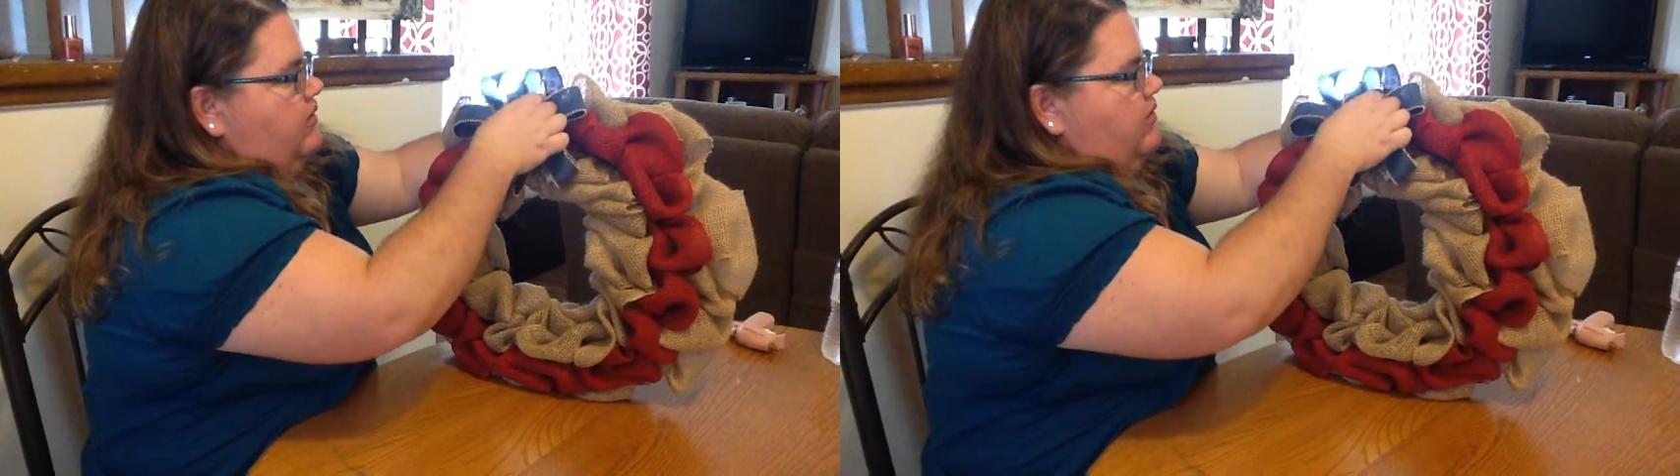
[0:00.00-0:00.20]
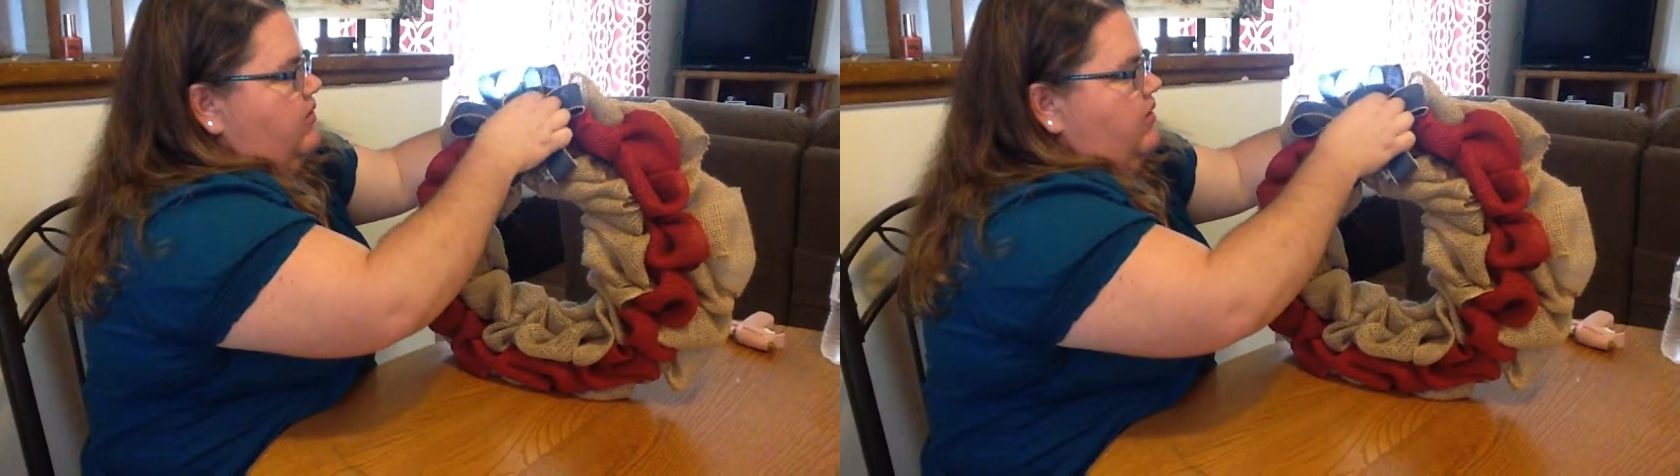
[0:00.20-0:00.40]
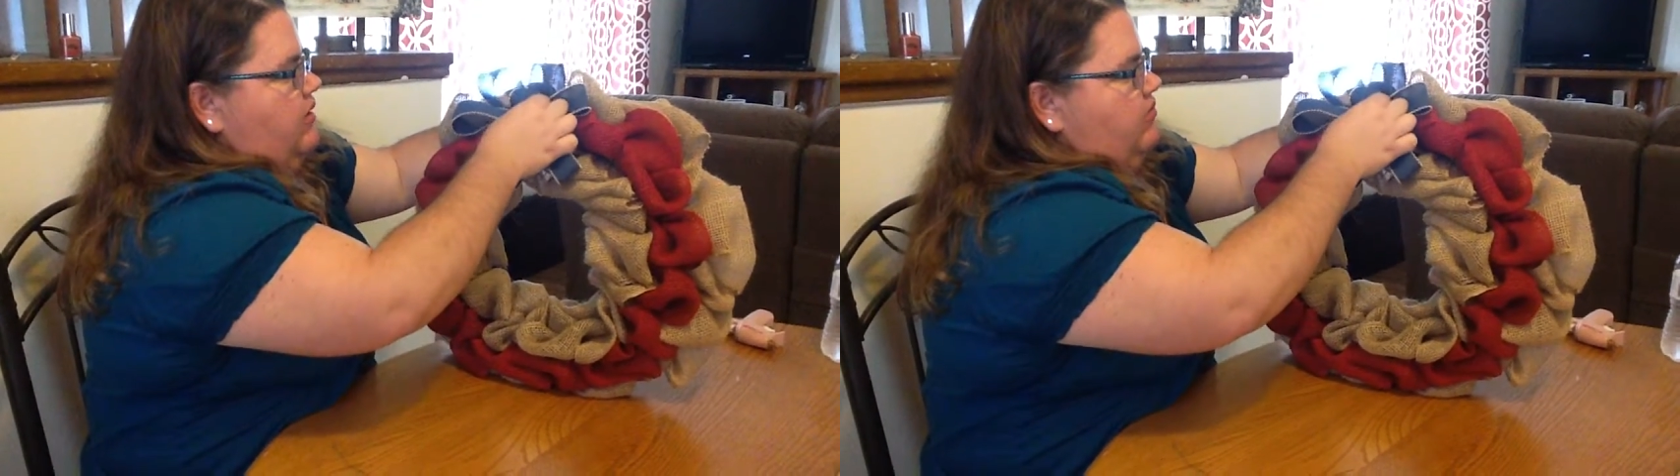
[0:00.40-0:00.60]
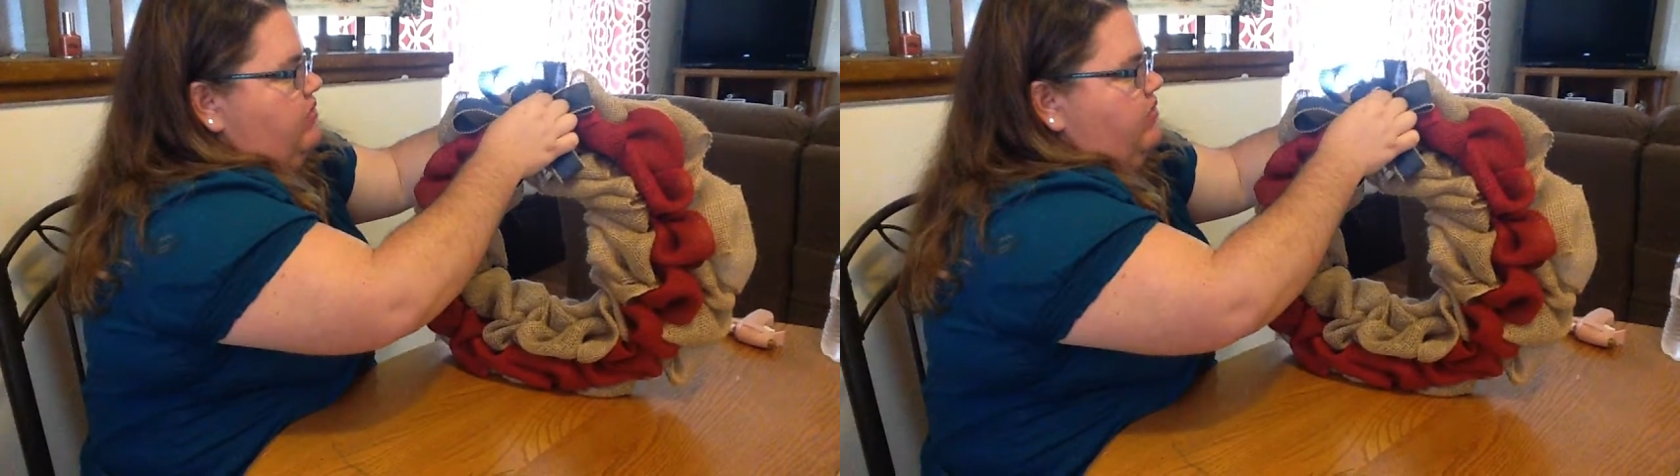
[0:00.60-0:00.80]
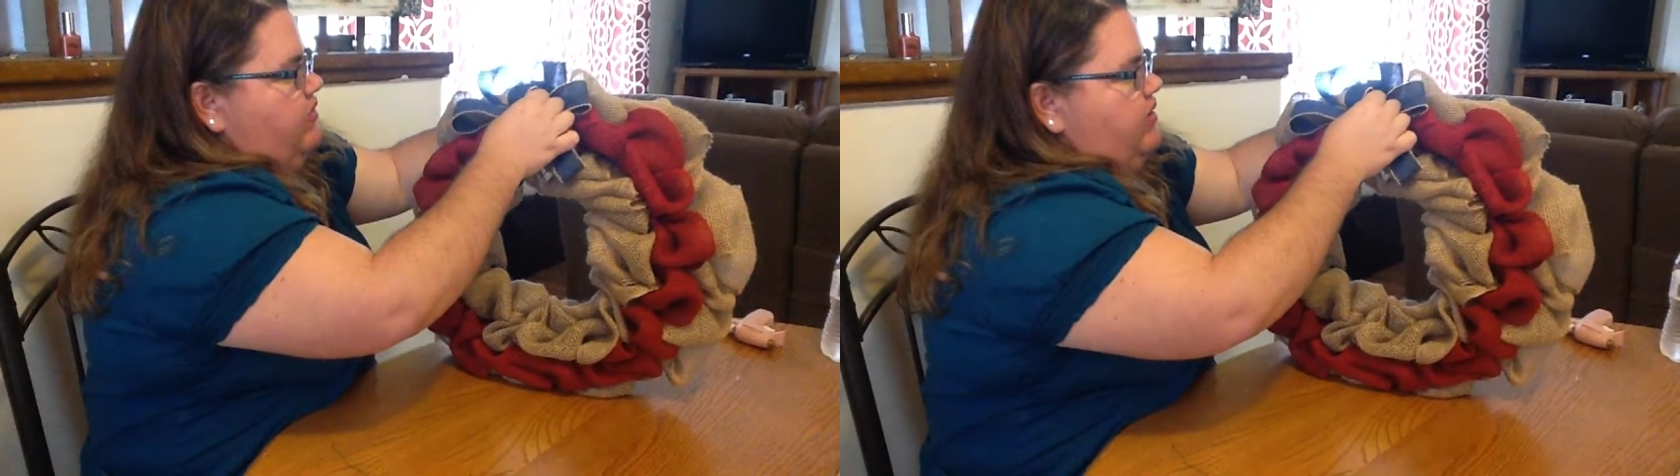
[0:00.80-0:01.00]
so I'm
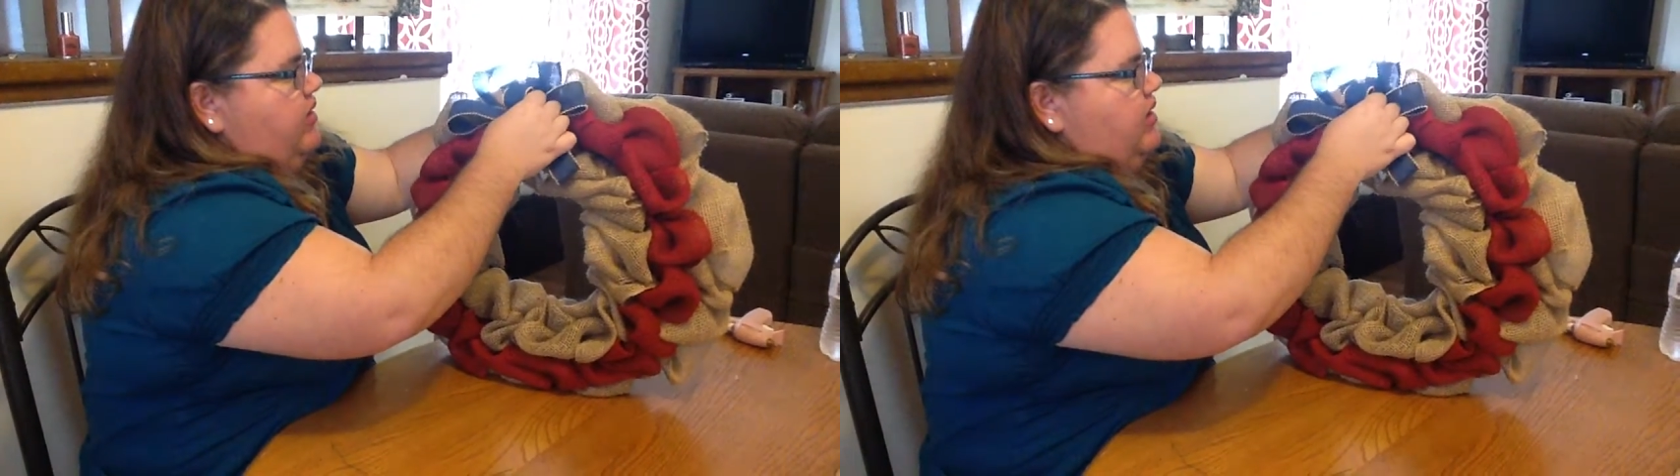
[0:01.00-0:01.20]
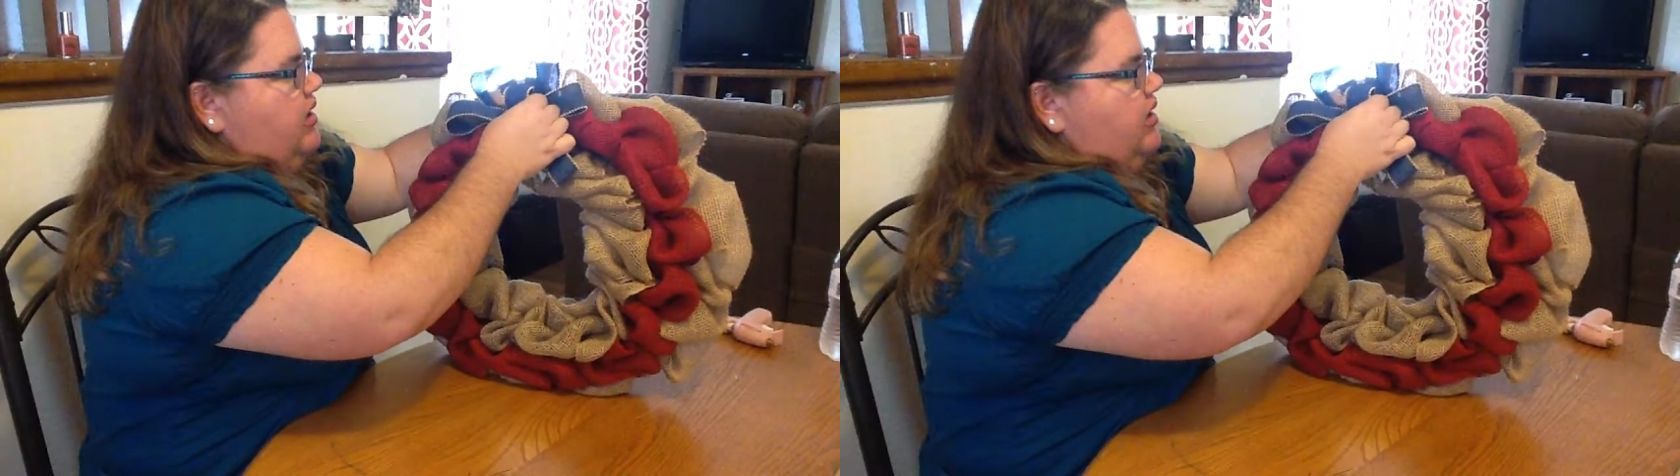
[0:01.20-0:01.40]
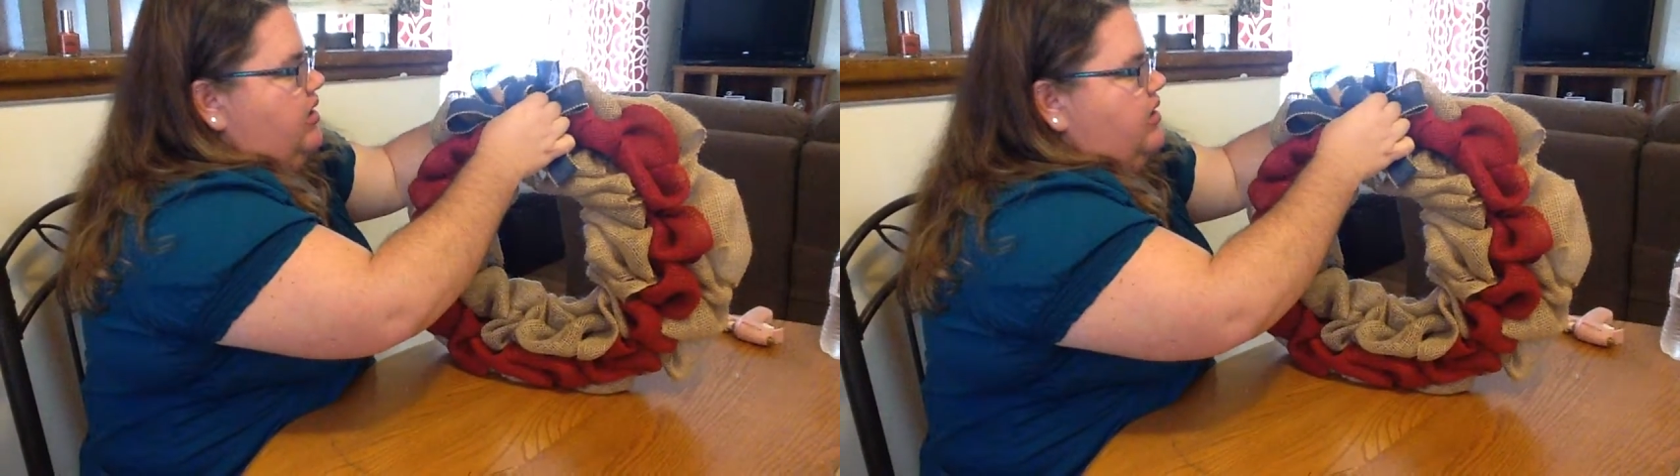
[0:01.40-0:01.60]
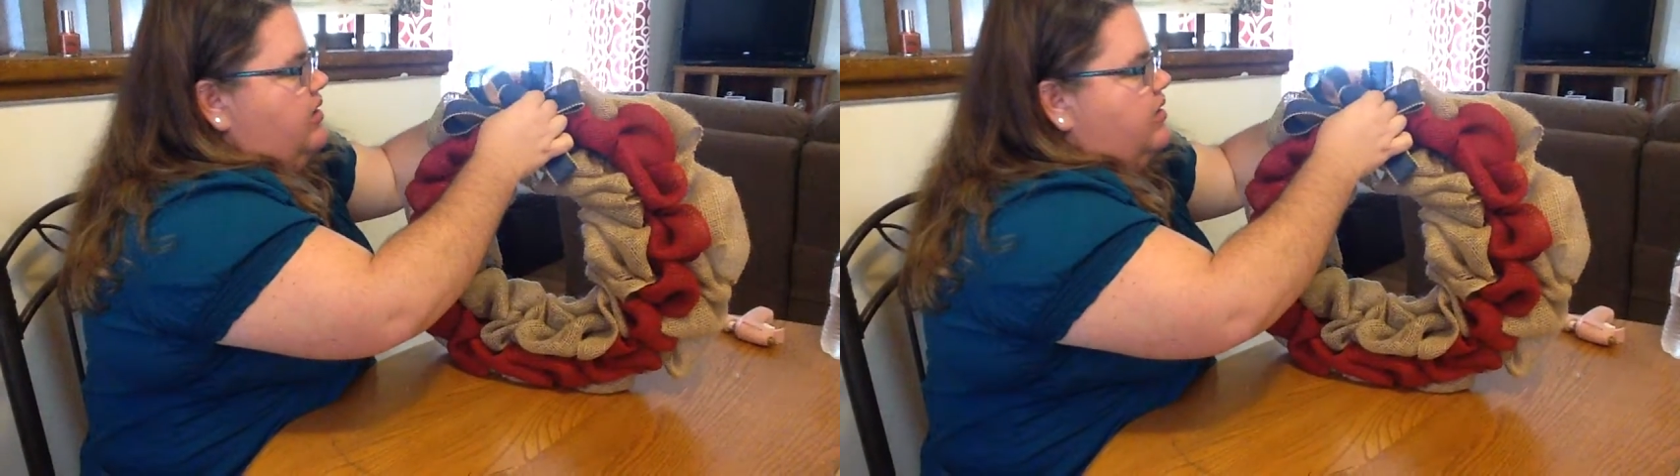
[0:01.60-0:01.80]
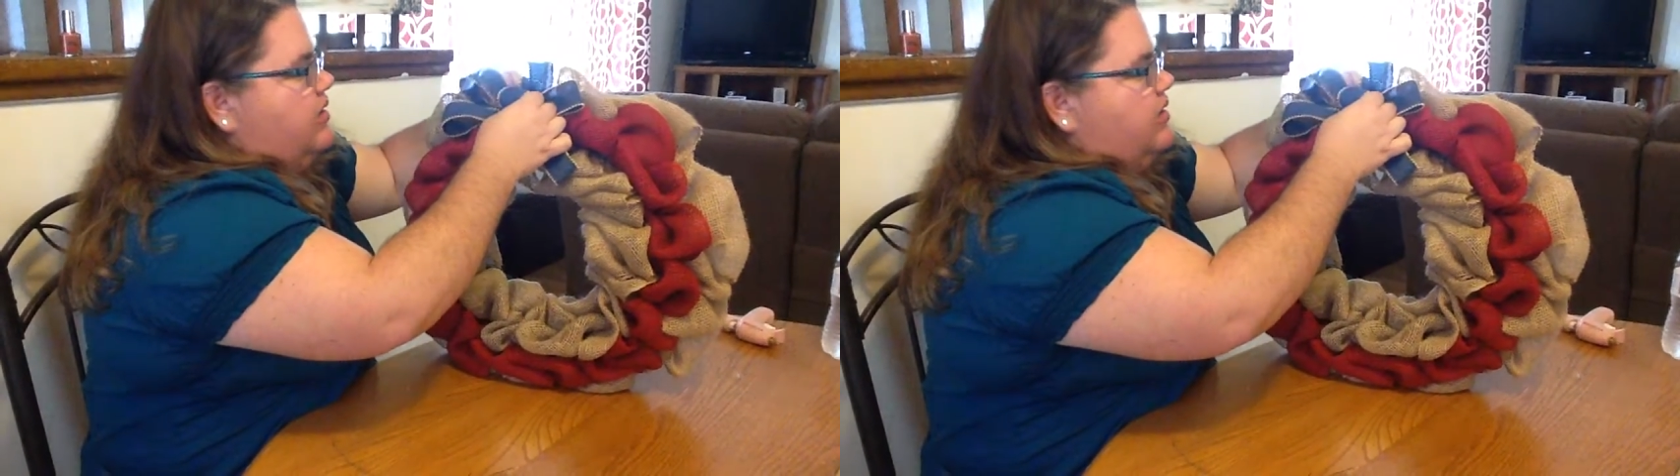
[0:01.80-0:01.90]
moving it again.